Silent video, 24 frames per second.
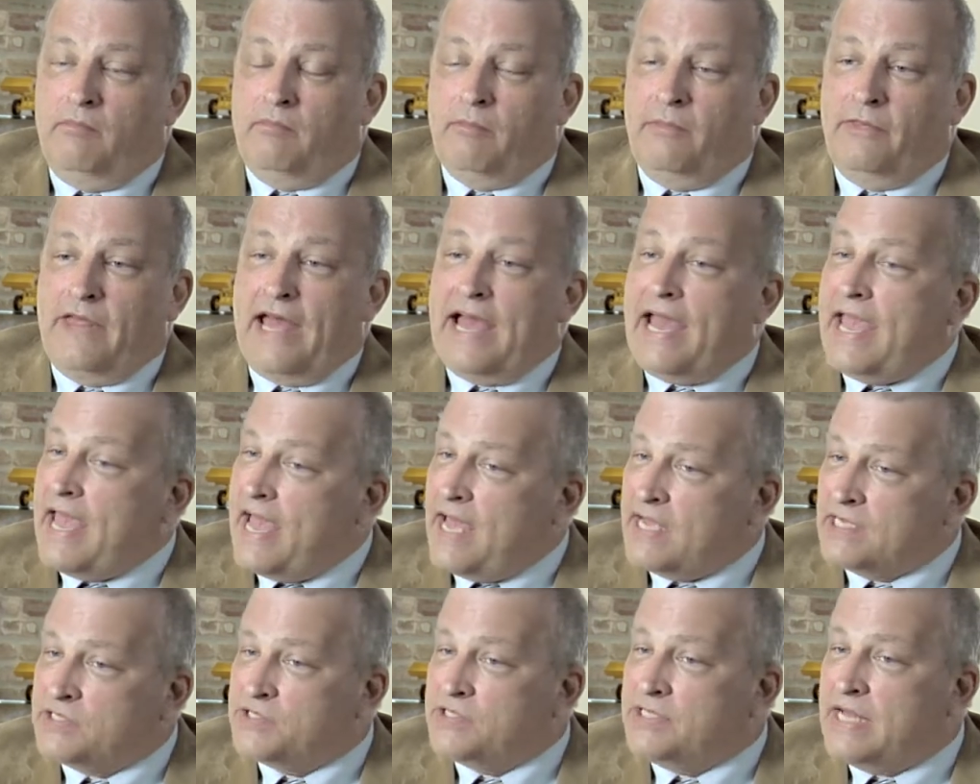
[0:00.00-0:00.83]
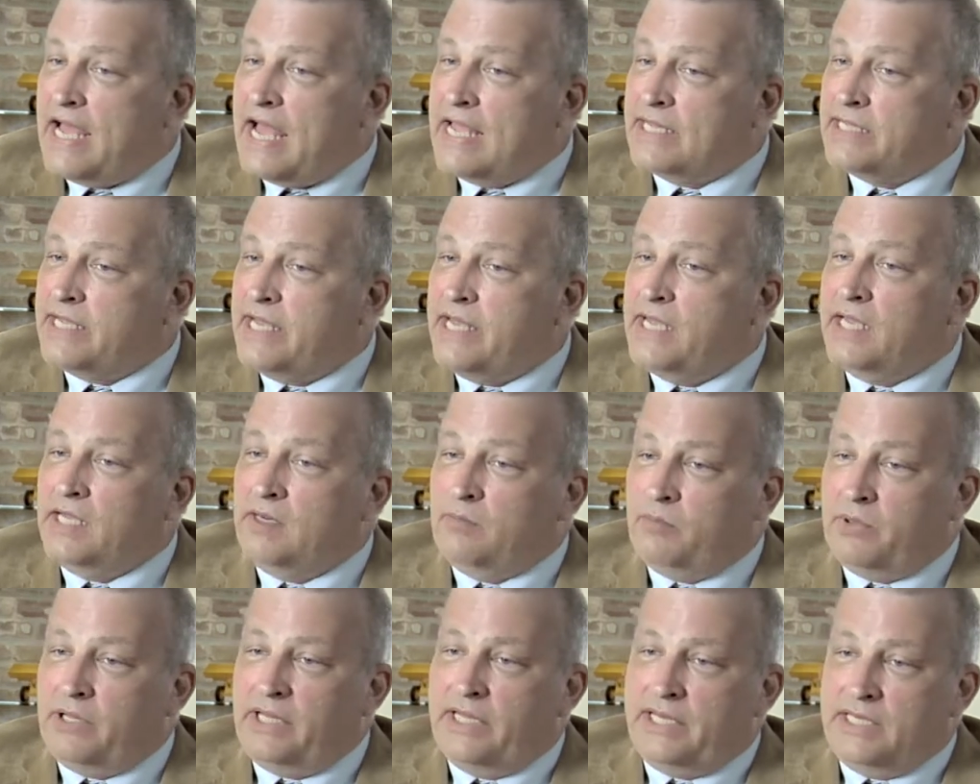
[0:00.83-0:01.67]
That has not taken
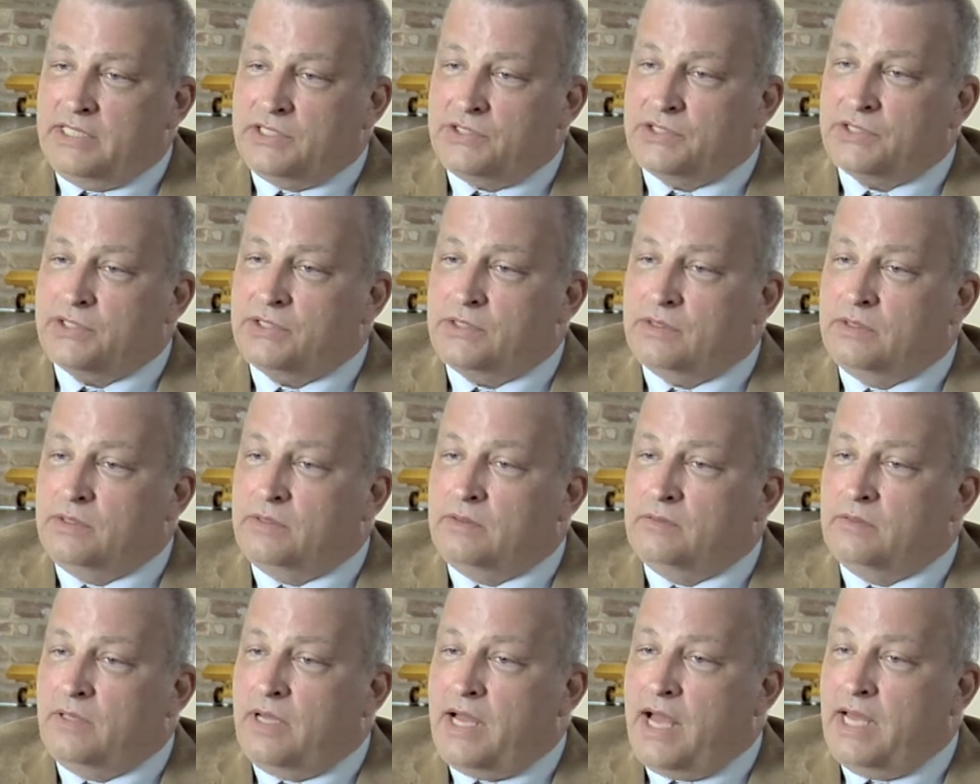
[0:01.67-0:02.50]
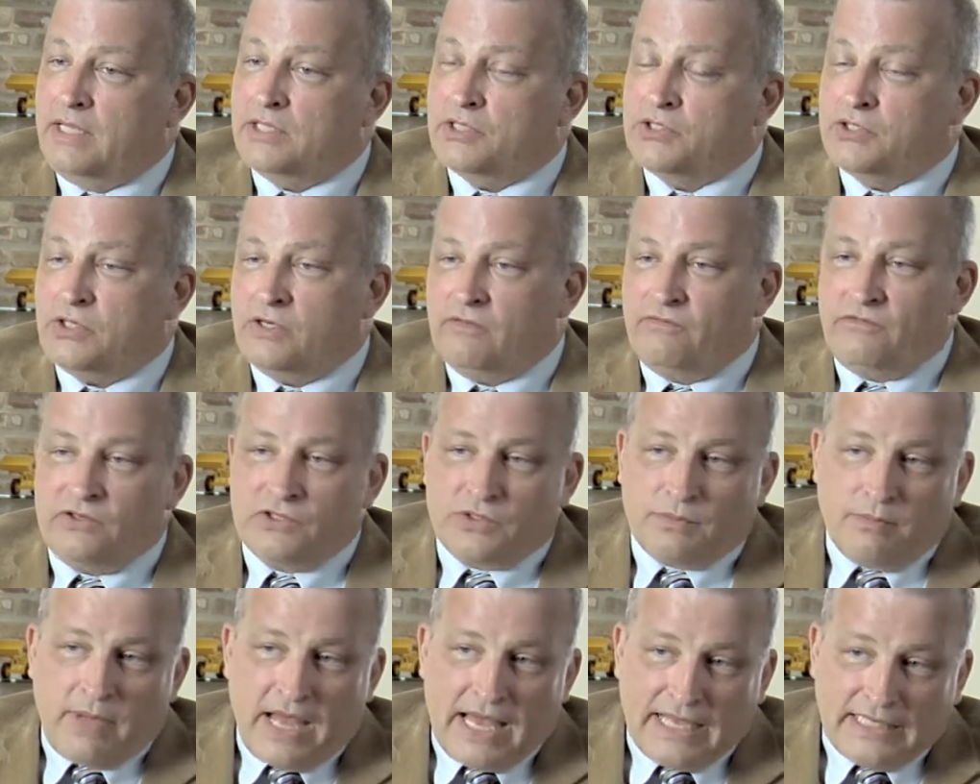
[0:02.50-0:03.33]
place on
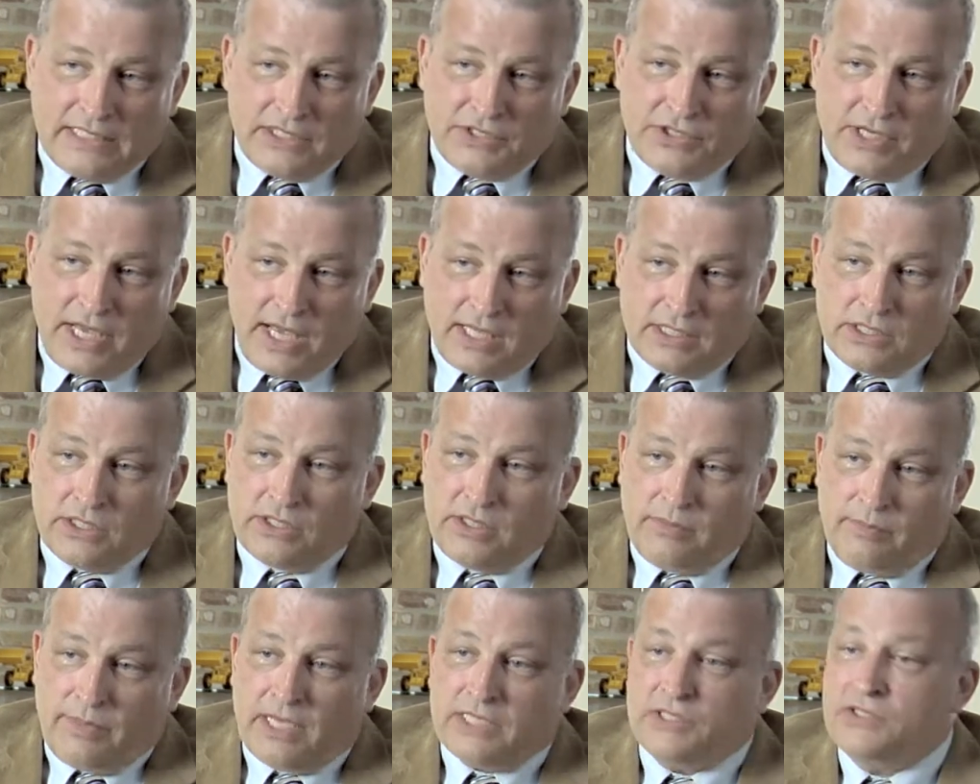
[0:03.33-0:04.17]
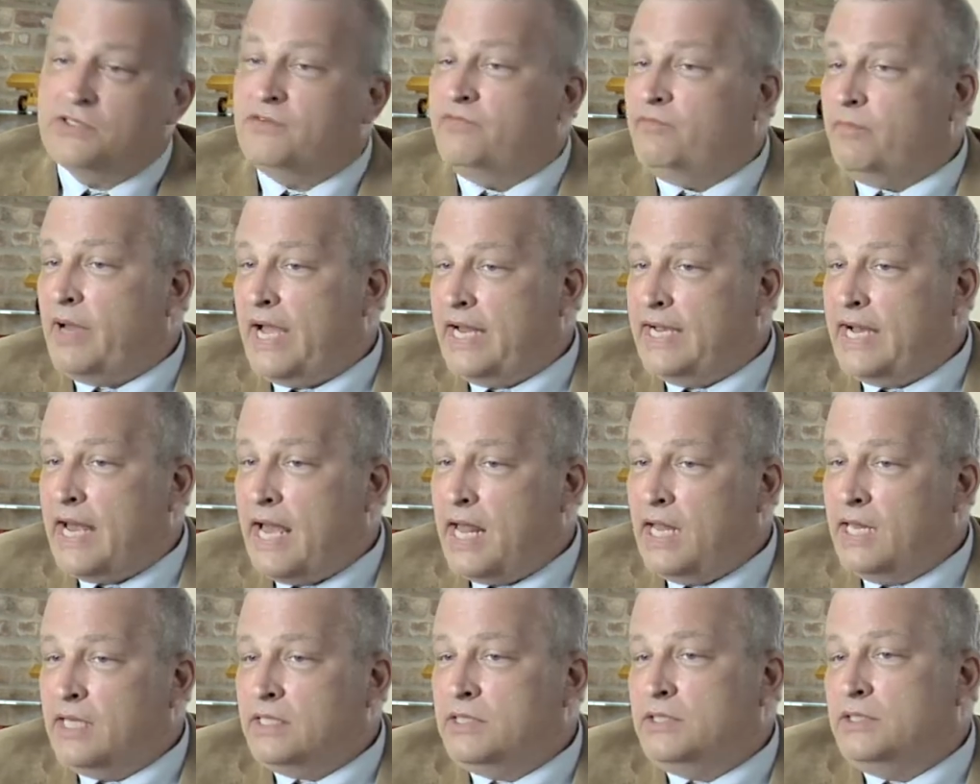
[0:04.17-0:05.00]
surface mines yet, to the best of my
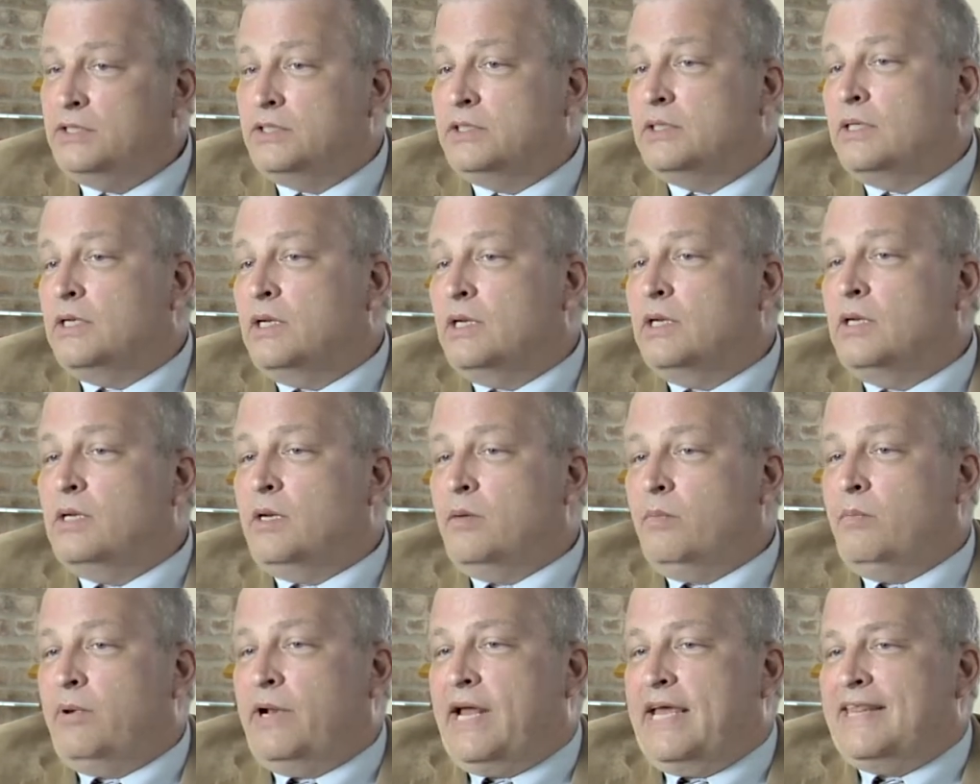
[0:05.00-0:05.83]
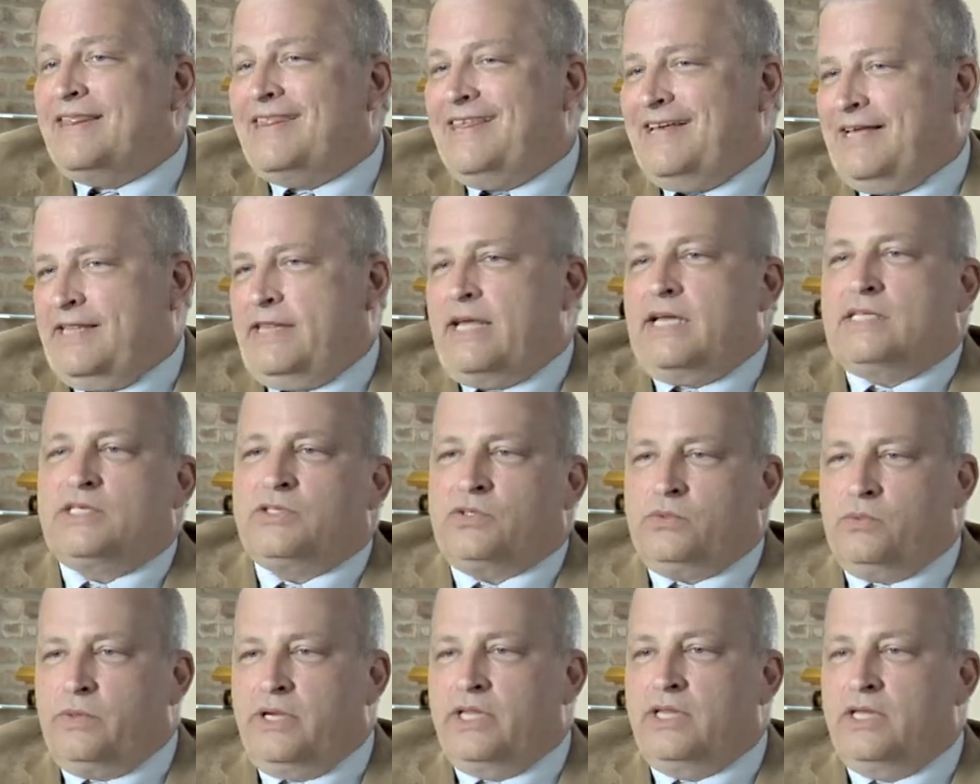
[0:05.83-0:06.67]
knowledge, but I think that's
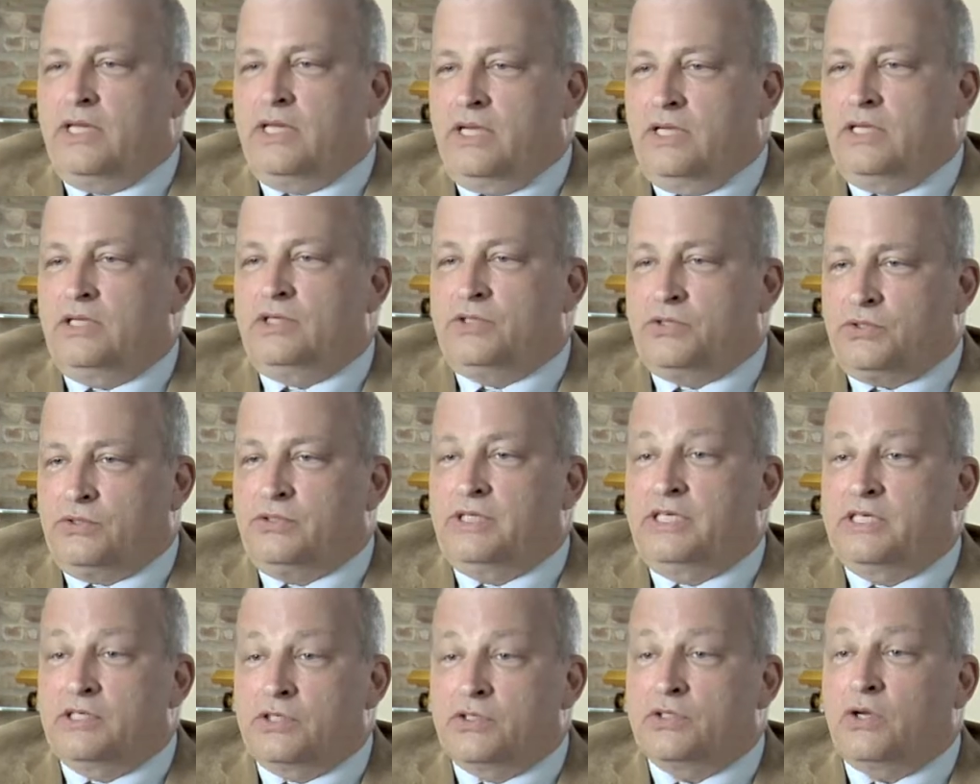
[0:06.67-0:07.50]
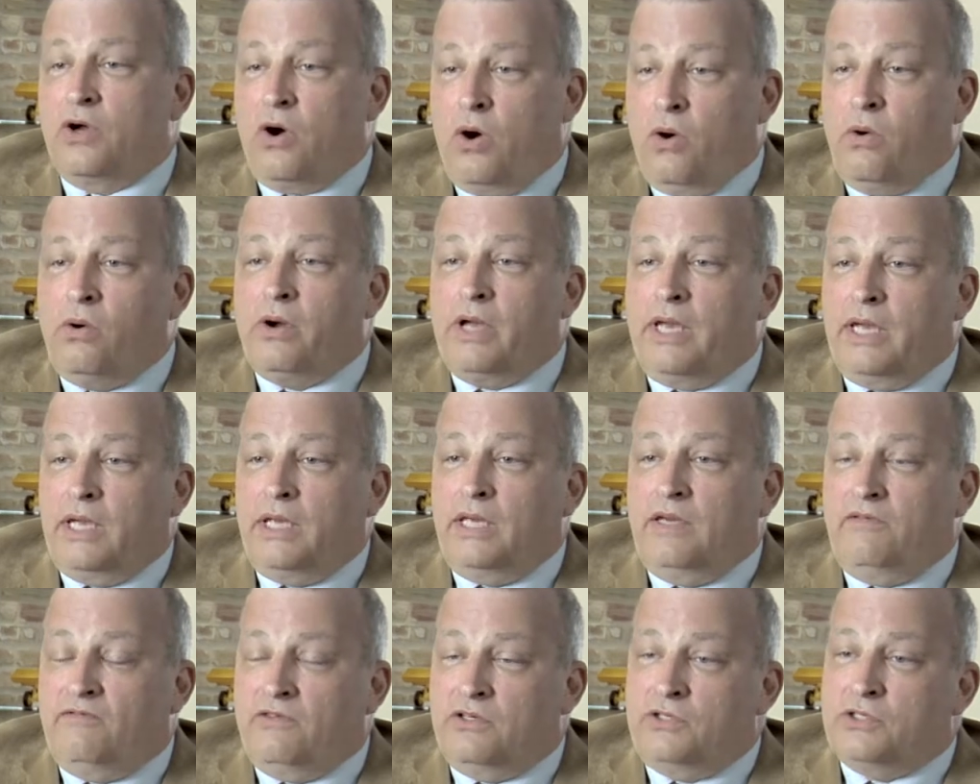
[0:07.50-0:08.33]
the way the industry is going,
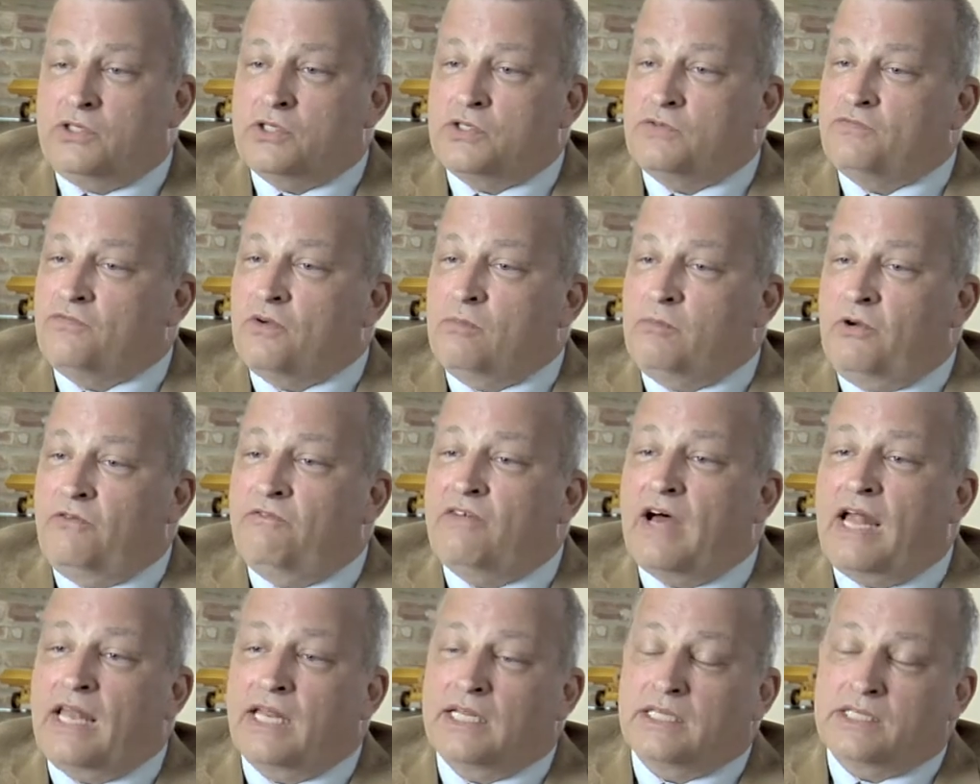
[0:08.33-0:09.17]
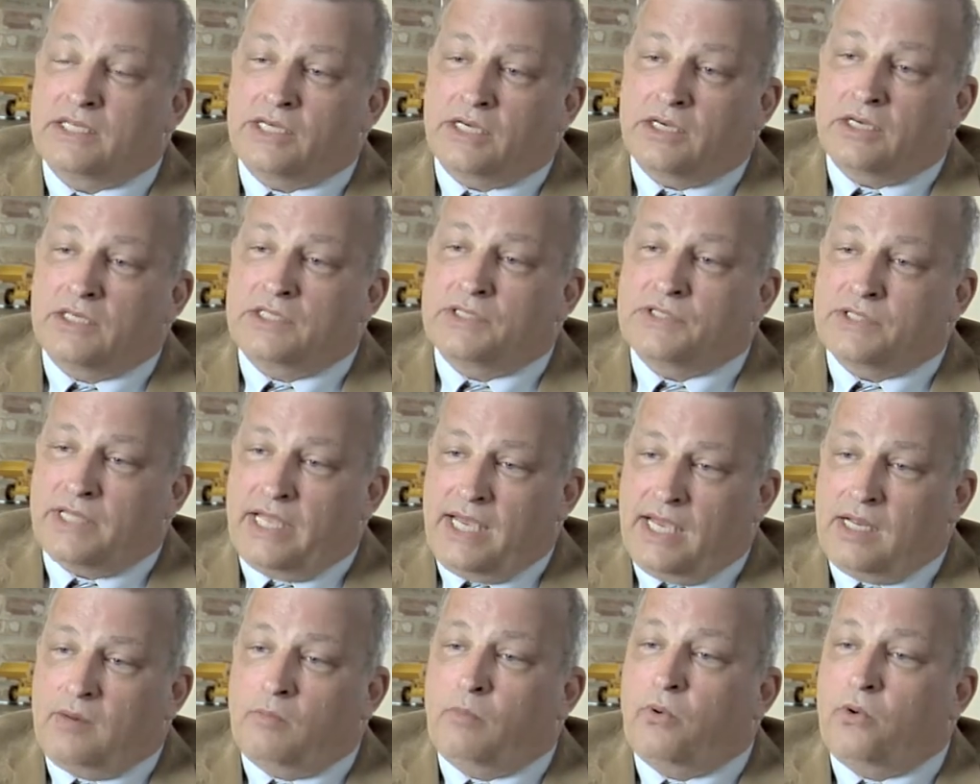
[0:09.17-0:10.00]
even just from a voluntary
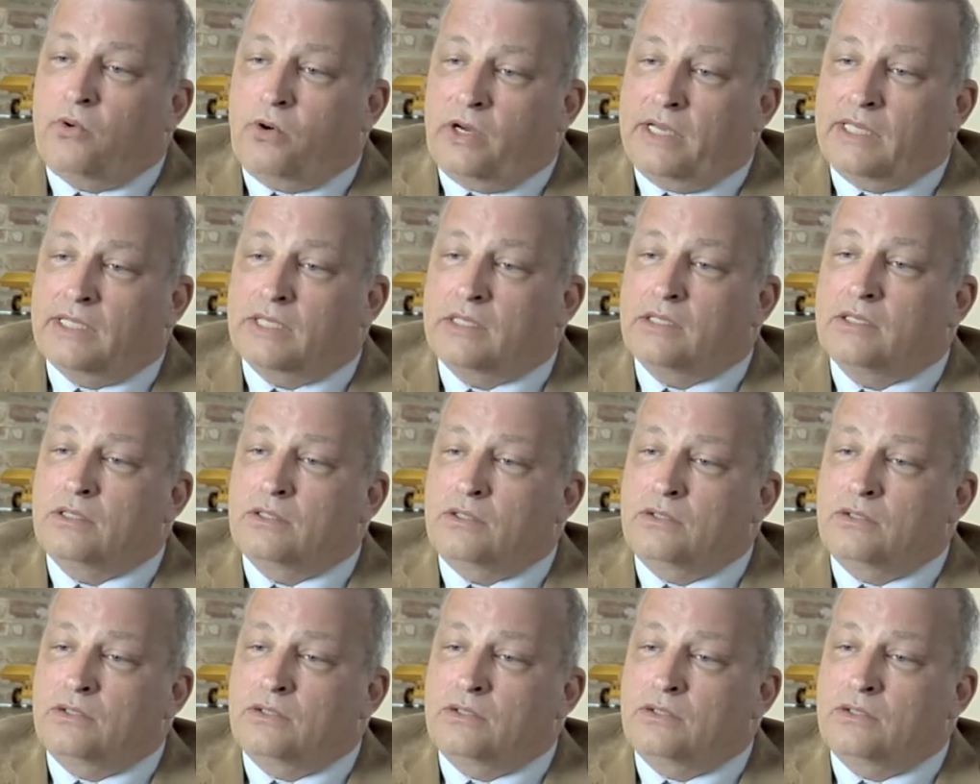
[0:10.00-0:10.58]
standpoint.